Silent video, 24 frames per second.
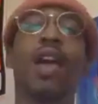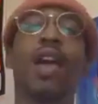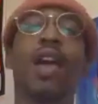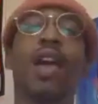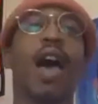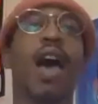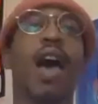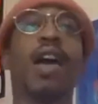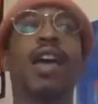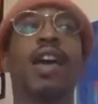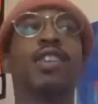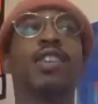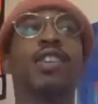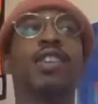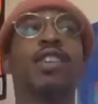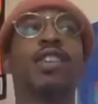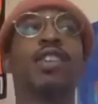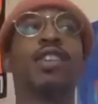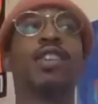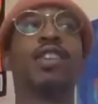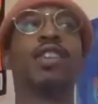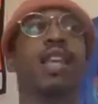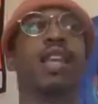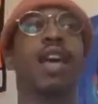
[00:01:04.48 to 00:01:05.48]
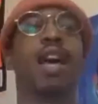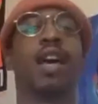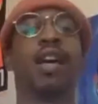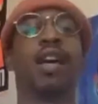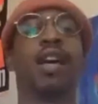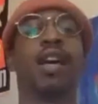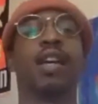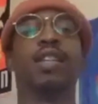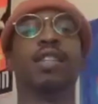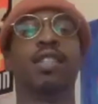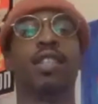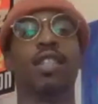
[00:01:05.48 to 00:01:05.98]
I guess you could say the
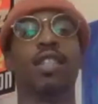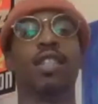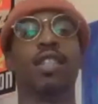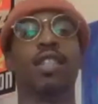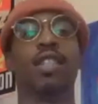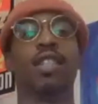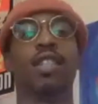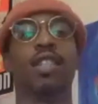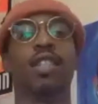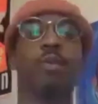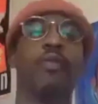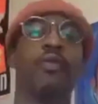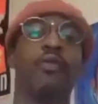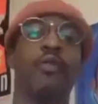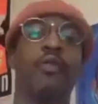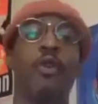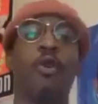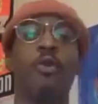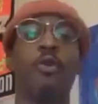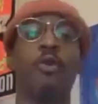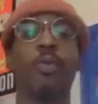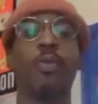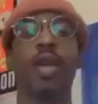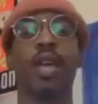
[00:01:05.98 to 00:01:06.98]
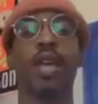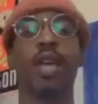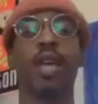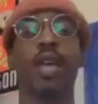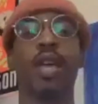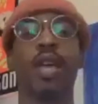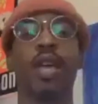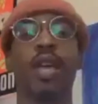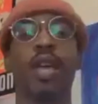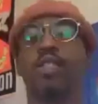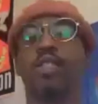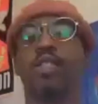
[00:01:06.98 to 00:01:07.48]
youngins, the generation before me, has
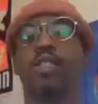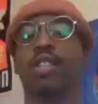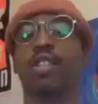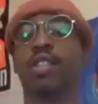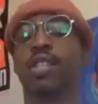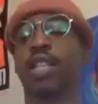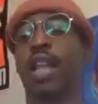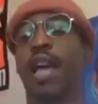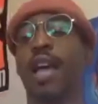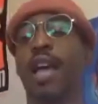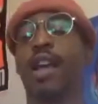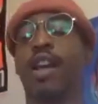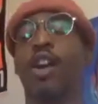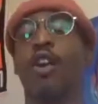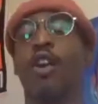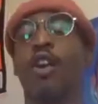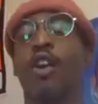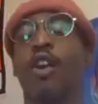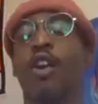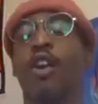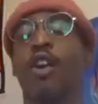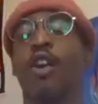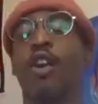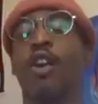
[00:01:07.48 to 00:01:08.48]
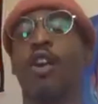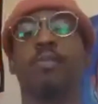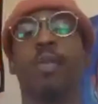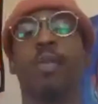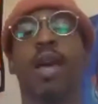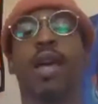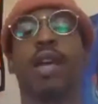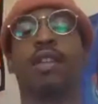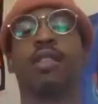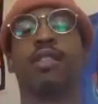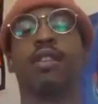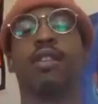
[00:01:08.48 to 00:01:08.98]
started just like going hard and
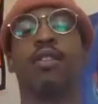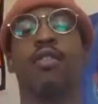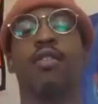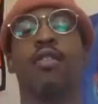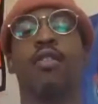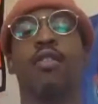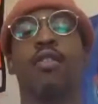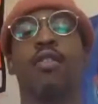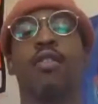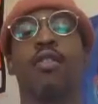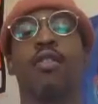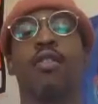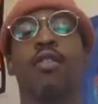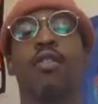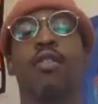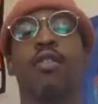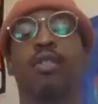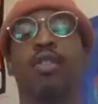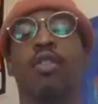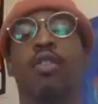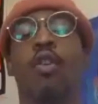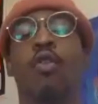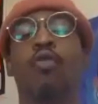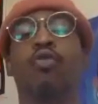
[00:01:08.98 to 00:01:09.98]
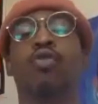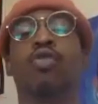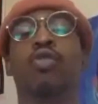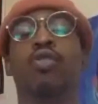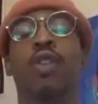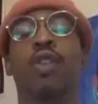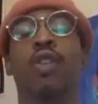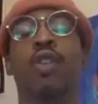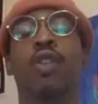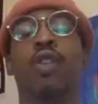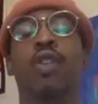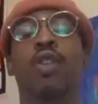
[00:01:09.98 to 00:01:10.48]
making their own culture
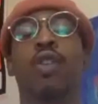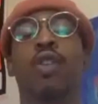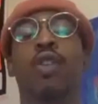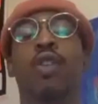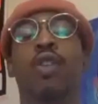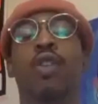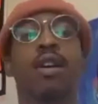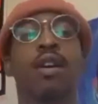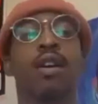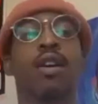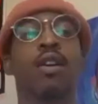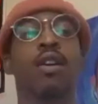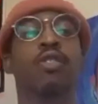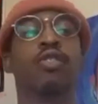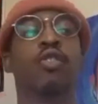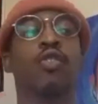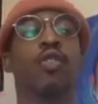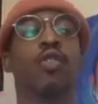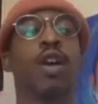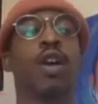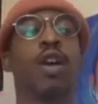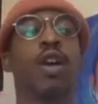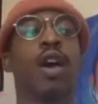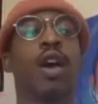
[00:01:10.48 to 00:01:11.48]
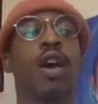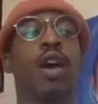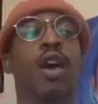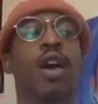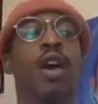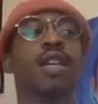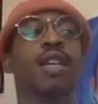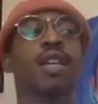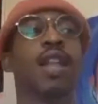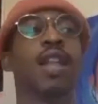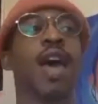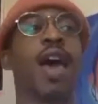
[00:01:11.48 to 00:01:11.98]
out here. So coming
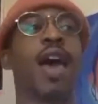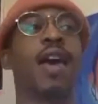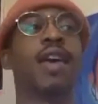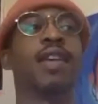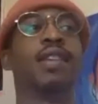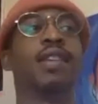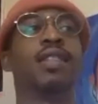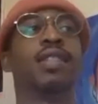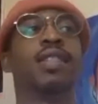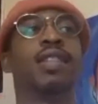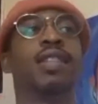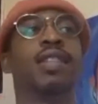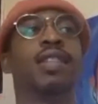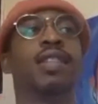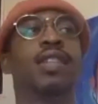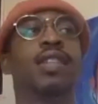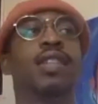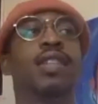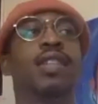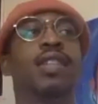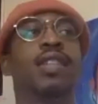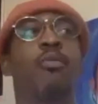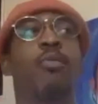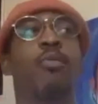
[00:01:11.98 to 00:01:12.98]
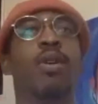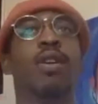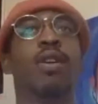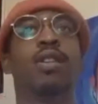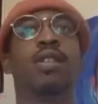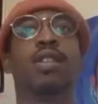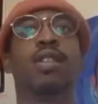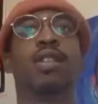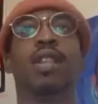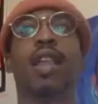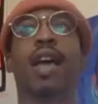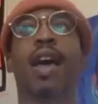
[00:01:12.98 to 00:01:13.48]
into that and seeing a whole bunch
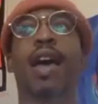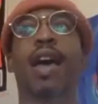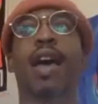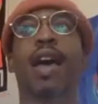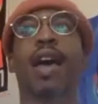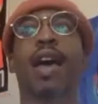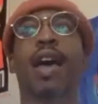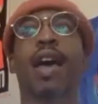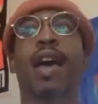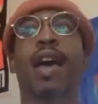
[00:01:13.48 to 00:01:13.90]
of like